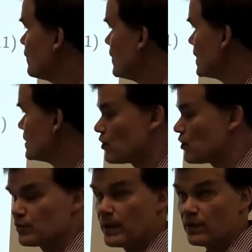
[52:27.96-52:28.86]
interference
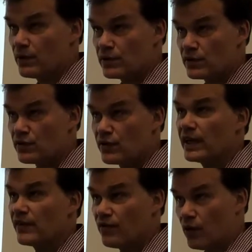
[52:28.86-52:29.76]
caused by users
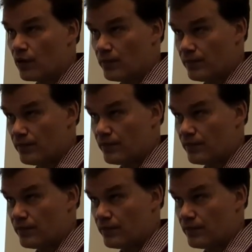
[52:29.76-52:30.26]
3 and 4.